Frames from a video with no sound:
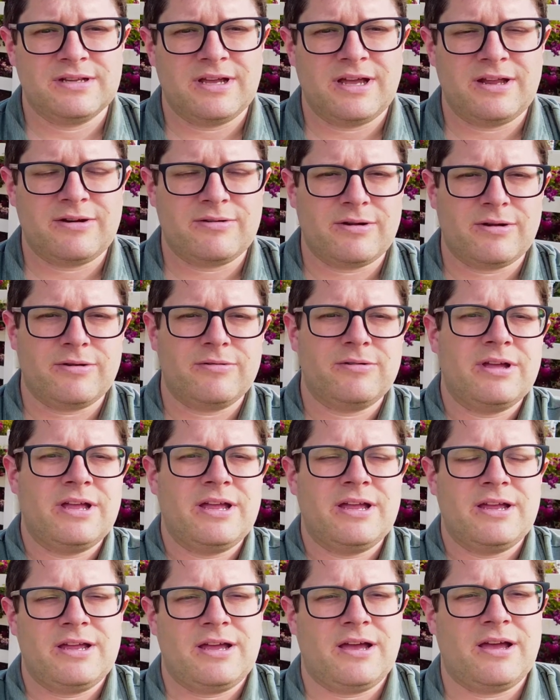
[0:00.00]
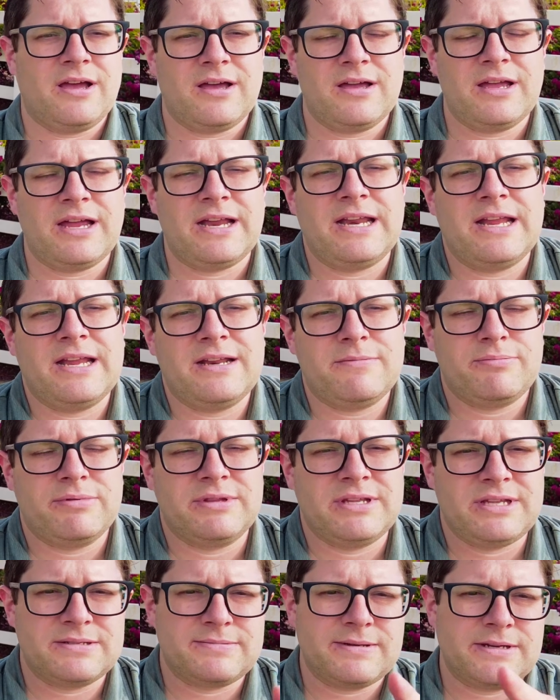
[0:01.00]
I don't know. And then
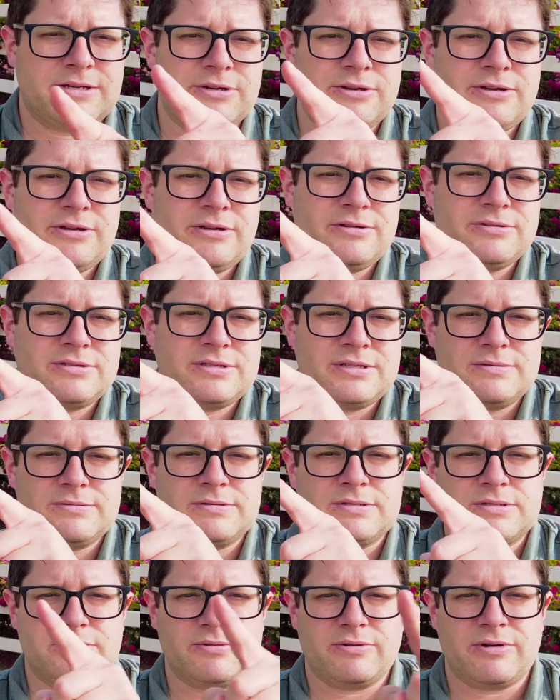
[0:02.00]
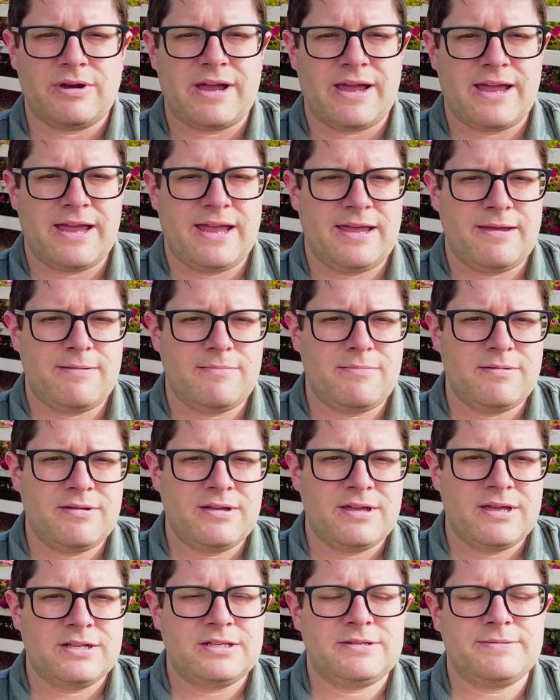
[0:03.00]
please make sure you subscribe
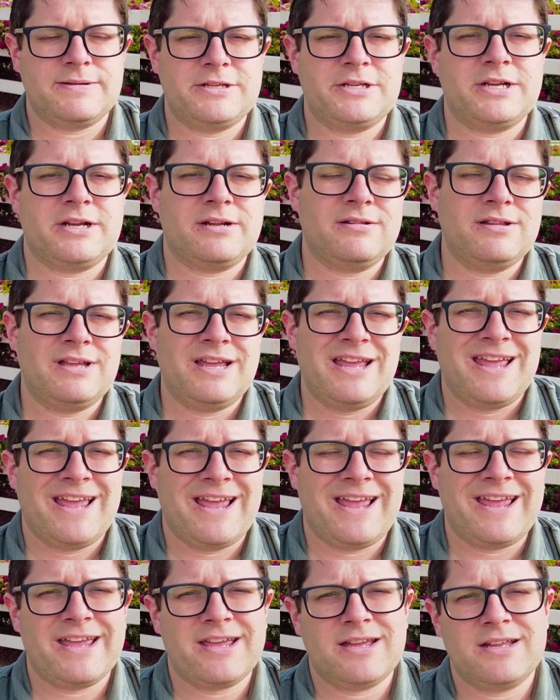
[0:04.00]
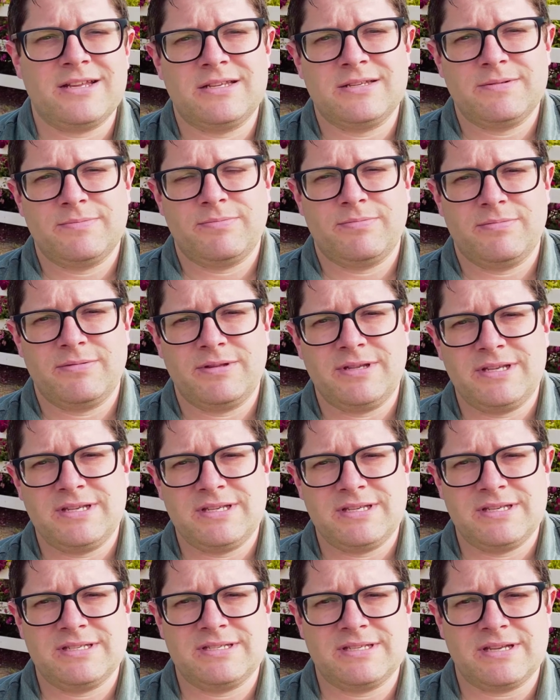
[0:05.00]
to my channel, and
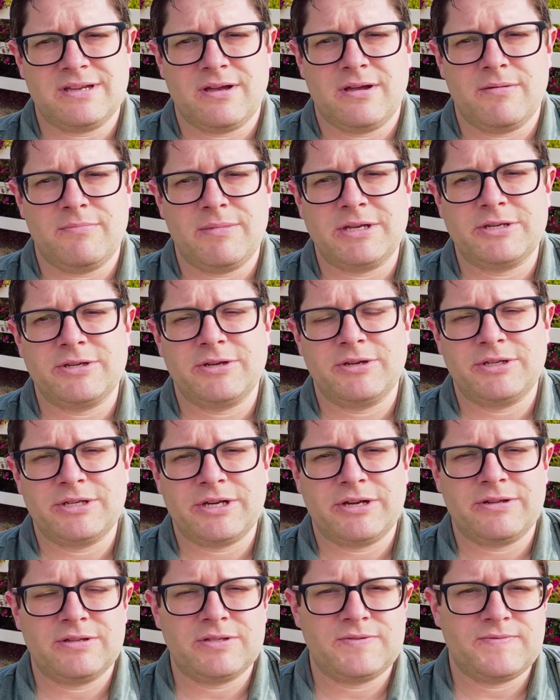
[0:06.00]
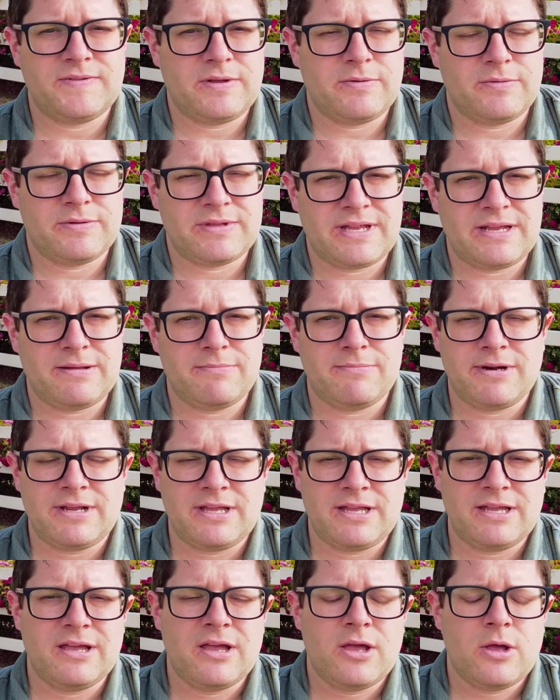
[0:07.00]
please make sure you share this video with
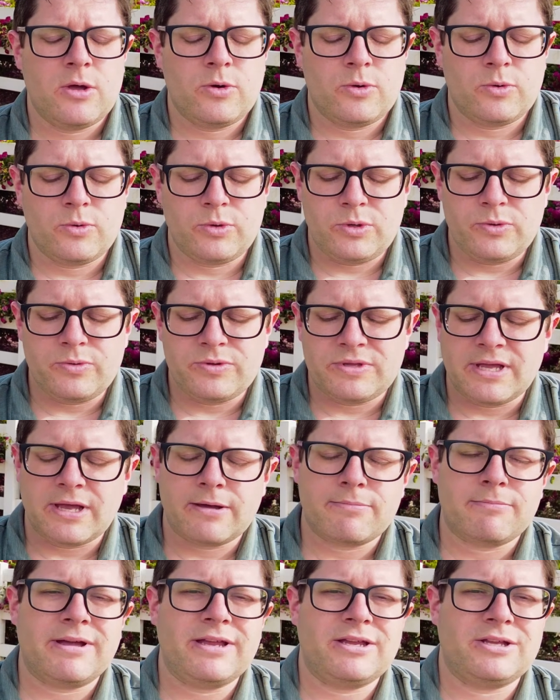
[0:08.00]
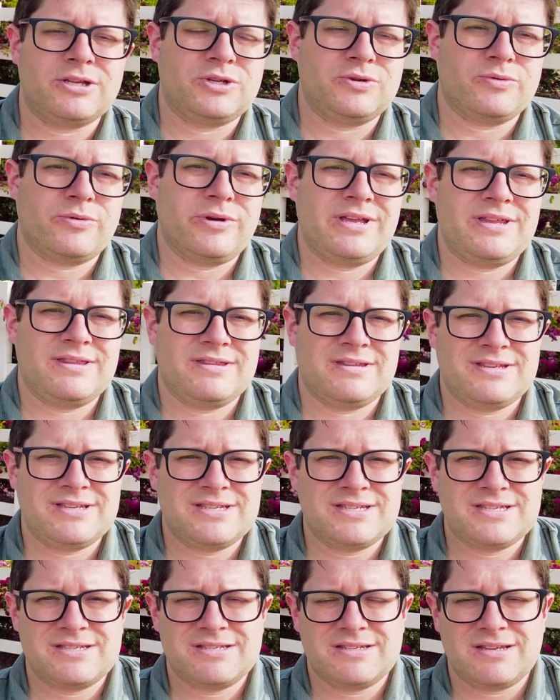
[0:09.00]
anybody who you think might enjoy
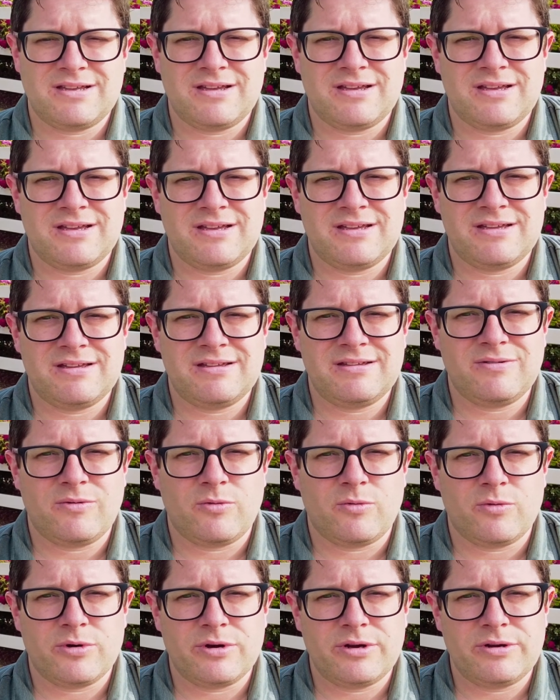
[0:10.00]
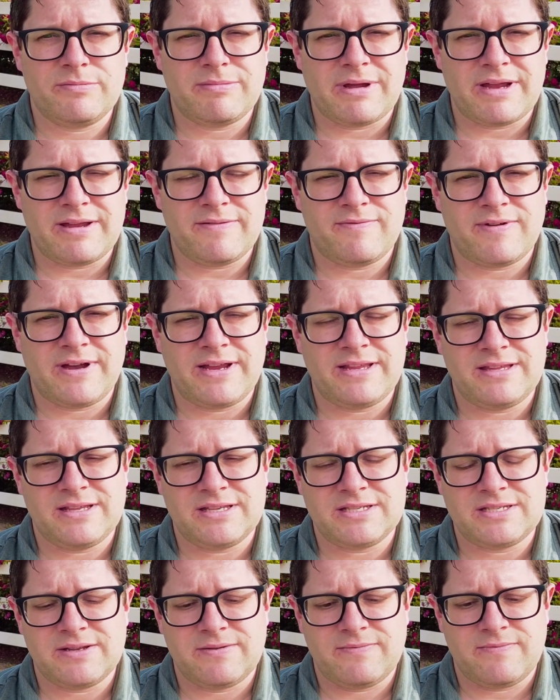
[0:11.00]
this or might find
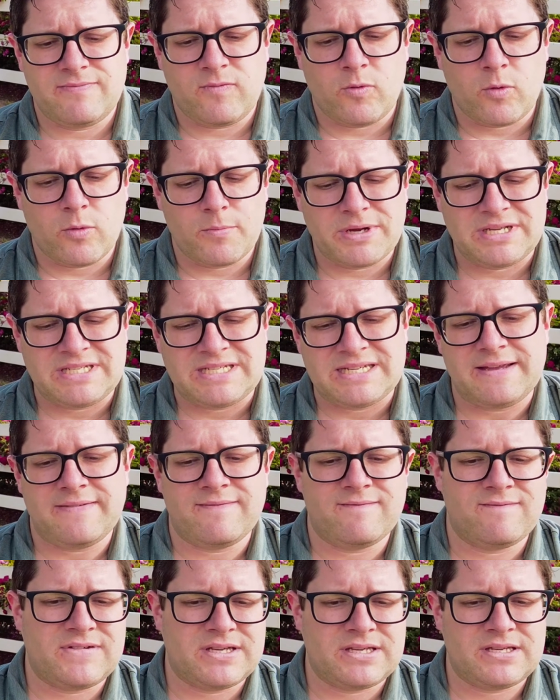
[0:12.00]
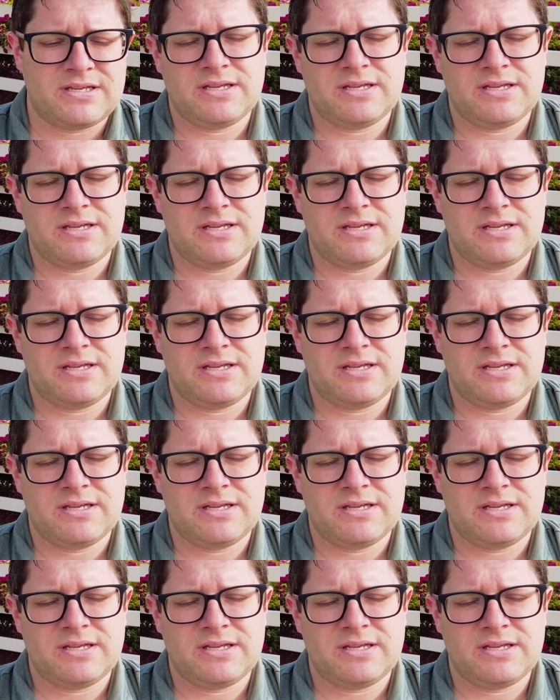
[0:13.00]
this informative.